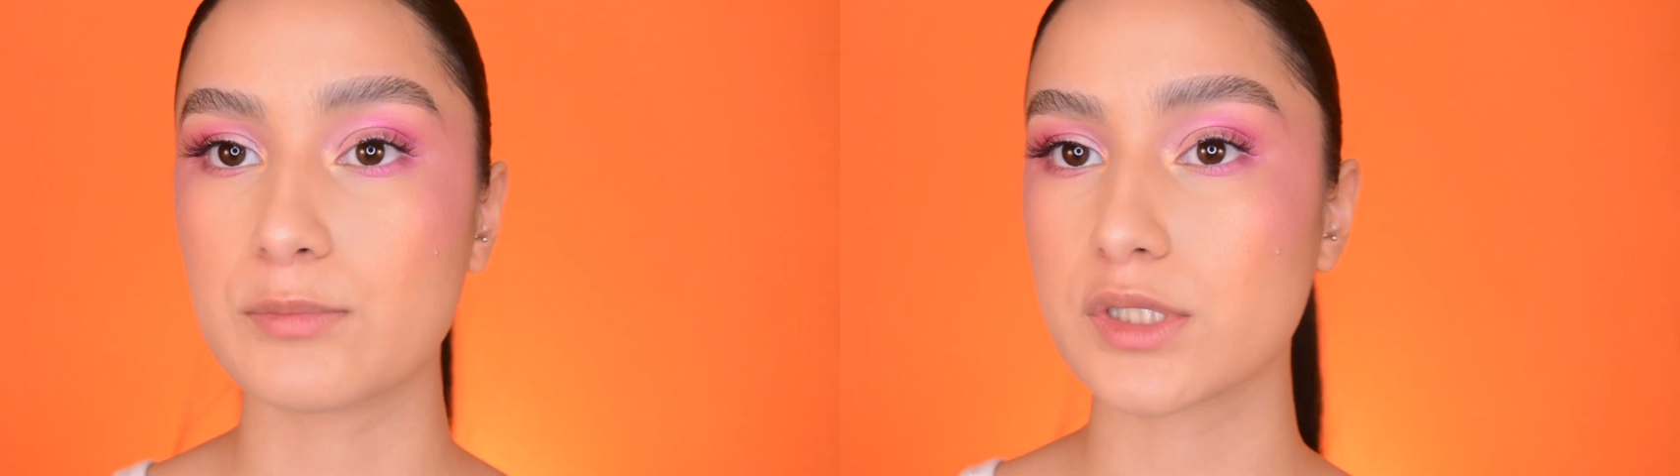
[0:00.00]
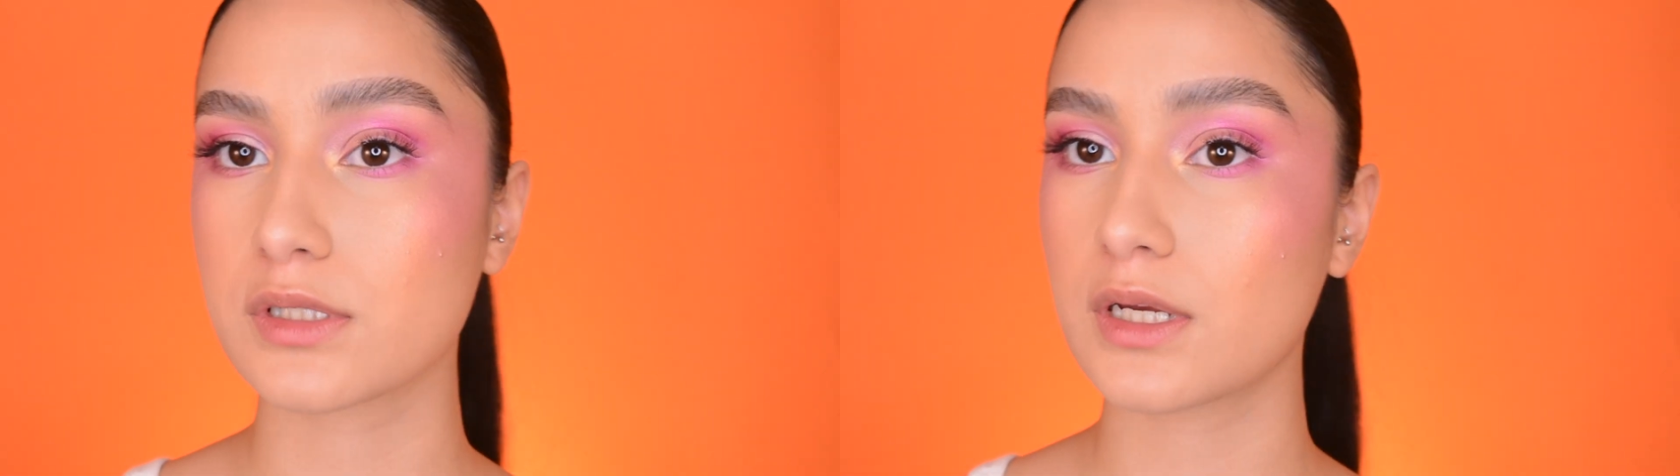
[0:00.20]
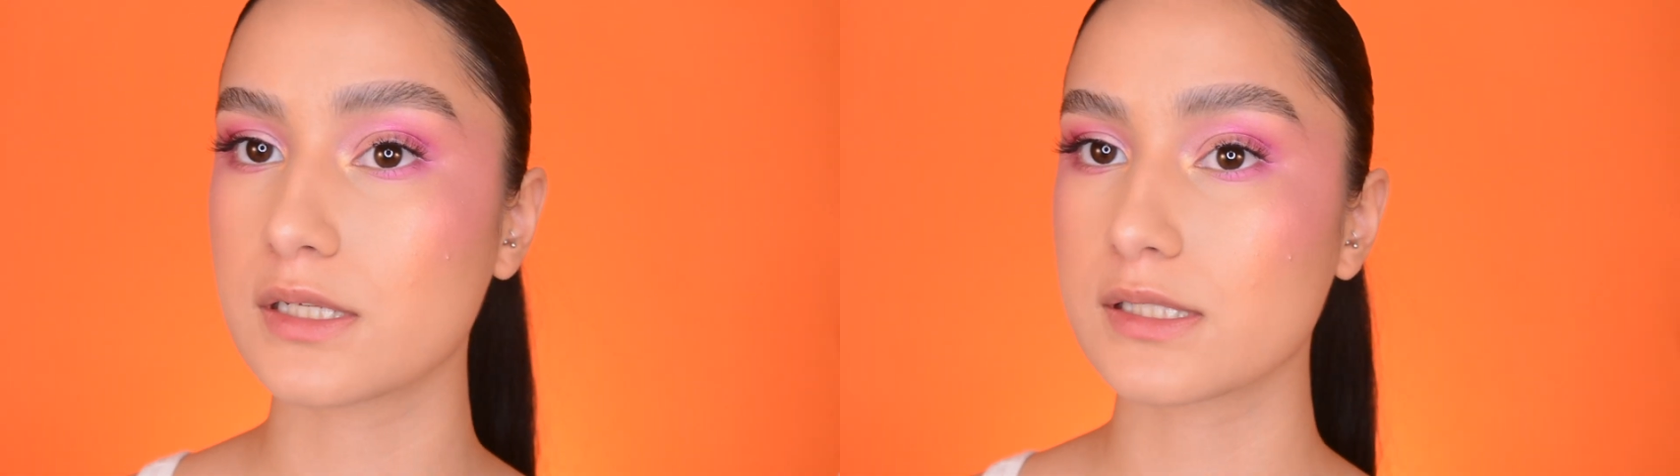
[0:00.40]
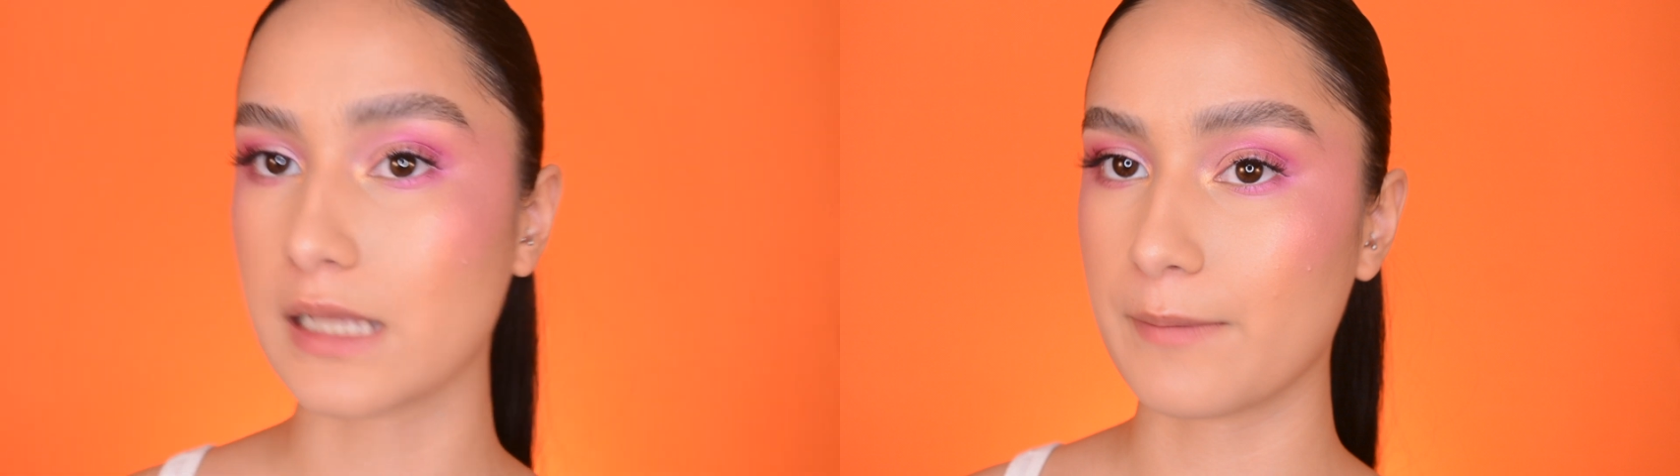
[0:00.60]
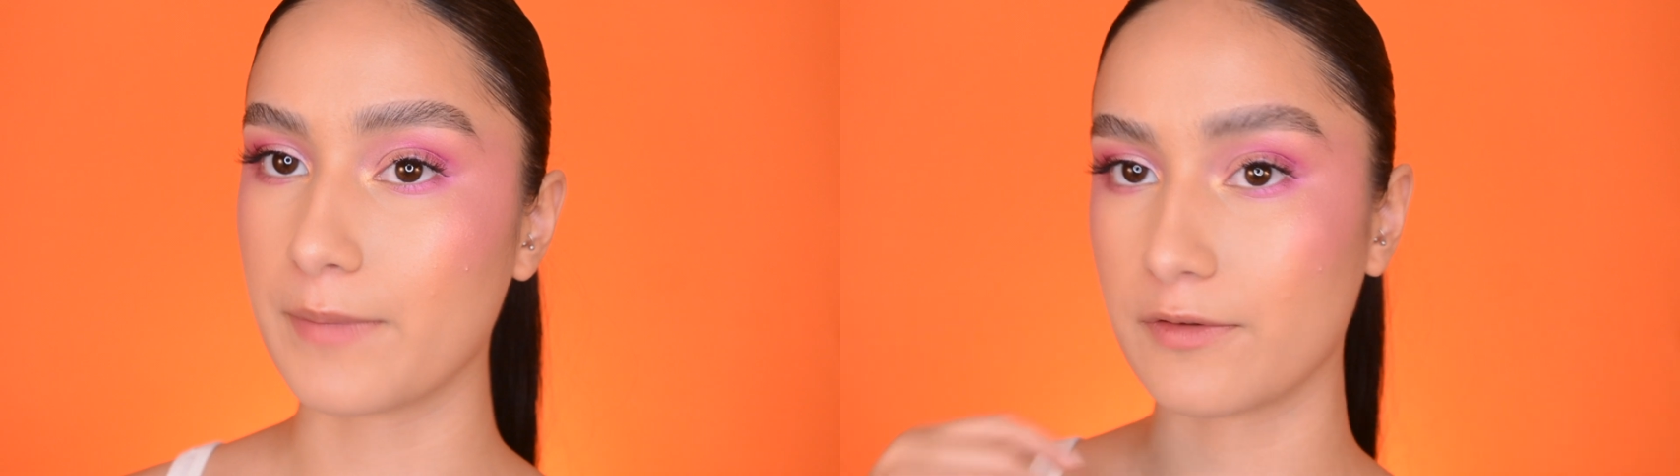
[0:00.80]
I'm just gonna
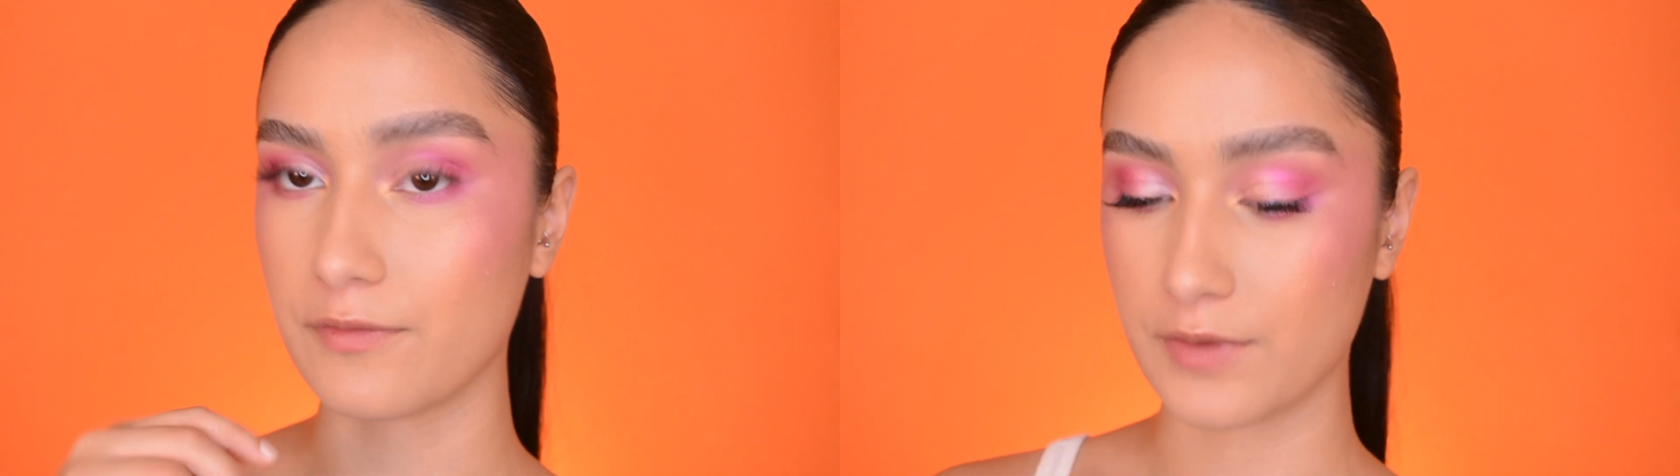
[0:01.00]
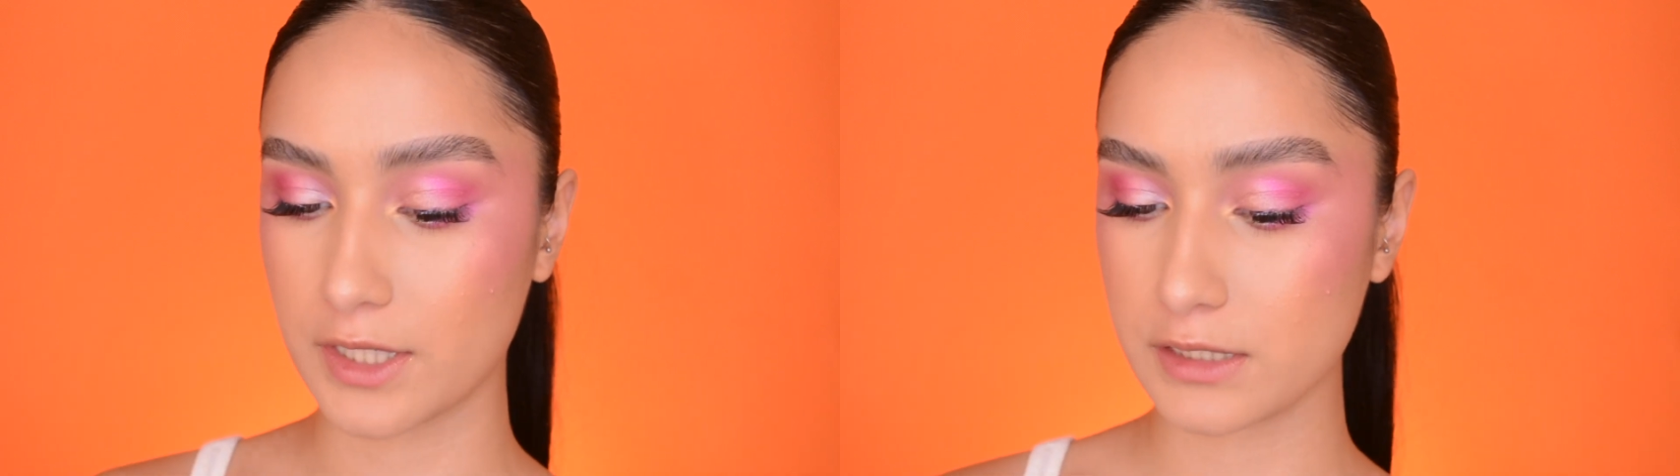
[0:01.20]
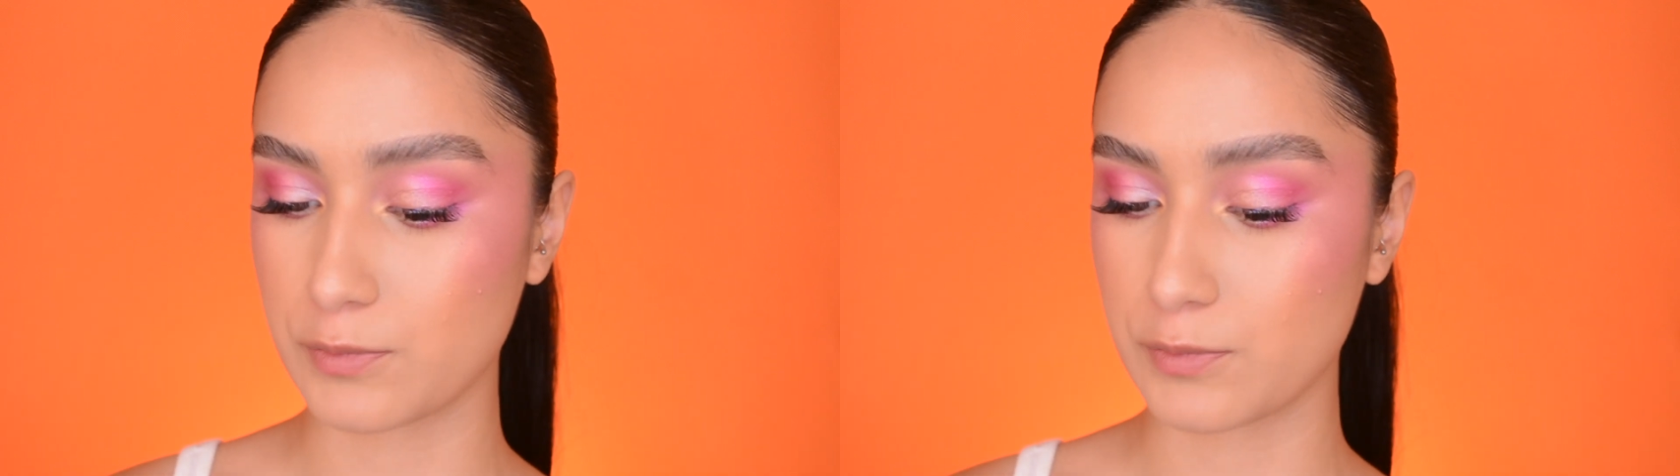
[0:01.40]
set my face